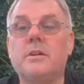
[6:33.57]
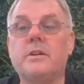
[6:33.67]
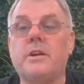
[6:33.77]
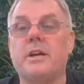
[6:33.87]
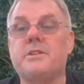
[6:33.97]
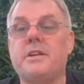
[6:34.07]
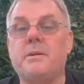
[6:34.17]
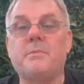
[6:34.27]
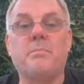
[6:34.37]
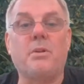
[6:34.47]
causing
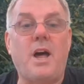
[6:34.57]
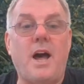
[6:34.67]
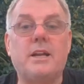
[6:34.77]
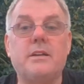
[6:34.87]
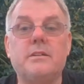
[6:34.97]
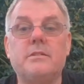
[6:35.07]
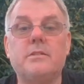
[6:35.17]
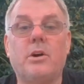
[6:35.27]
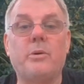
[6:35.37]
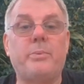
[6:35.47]
him to block,
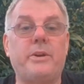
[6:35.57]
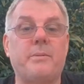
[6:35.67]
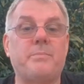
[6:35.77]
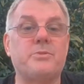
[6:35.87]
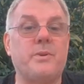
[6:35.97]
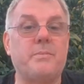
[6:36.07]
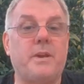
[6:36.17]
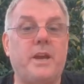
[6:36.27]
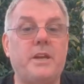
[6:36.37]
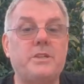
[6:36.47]
opening up his rib
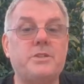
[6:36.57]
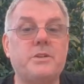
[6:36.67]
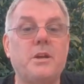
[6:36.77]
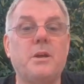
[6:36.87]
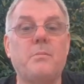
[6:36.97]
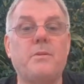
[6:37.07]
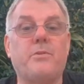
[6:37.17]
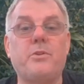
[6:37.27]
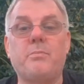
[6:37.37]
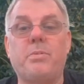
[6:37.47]
cage
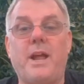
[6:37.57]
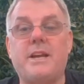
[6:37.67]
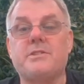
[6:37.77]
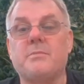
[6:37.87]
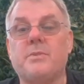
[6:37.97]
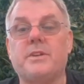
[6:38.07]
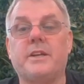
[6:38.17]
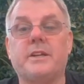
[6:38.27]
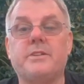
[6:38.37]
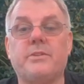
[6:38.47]
before you blast him with a
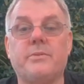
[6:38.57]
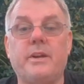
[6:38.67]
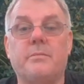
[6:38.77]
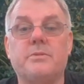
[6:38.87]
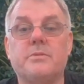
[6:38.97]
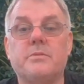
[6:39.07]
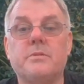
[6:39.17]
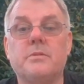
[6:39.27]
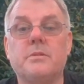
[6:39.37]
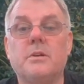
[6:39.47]
kick to the ribs.
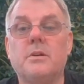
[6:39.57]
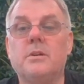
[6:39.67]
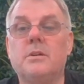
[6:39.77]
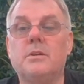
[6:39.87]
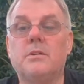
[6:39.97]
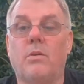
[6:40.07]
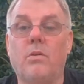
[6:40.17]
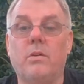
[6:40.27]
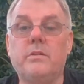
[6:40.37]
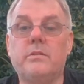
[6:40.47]

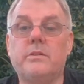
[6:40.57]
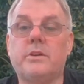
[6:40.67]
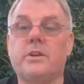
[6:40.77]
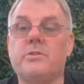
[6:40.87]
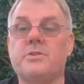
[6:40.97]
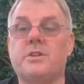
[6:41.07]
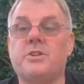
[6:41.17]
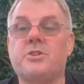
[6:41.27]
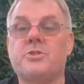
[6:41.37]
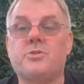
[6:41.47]
Or you can use it to
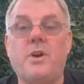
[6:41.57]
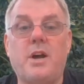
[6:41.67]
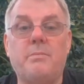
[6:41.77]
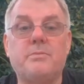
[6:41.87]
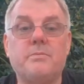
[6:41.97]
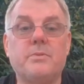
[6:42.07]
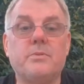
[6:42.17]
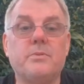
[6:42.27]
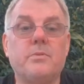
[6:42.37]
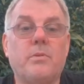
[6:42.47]
disrupt
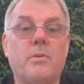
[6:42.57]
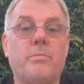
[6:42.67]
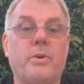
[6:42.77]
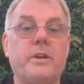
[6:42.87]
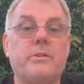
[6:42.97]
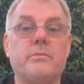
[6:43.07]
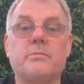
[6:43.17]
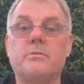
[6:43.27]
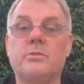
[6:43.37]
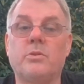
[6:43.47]
or break
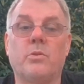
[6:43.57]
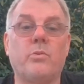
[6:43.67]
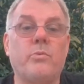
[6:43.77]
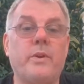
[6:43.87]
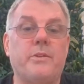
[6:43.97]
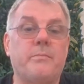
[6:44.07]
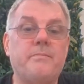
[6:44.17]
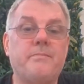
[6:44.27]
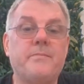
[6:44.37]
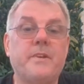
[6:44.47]
your own rhythm
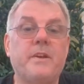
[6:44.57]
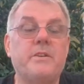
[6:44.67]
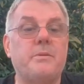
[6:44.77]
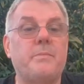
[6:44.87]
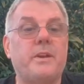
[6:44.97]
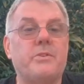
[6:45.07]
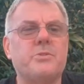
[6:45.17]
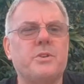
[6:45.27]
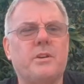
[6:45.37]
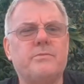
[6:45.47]
to make
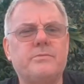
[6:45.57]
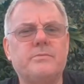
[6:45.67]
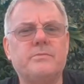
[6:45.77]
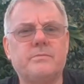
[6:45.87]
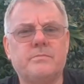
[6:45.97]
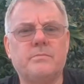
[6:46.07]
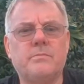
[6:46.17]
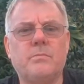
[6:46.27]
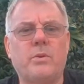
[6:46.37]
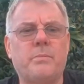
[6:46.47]
yourself
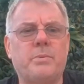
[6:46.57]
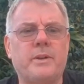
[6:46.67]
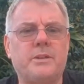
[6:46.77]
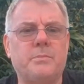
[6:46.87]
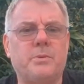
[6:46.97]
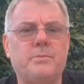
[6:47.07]
more unpredictable.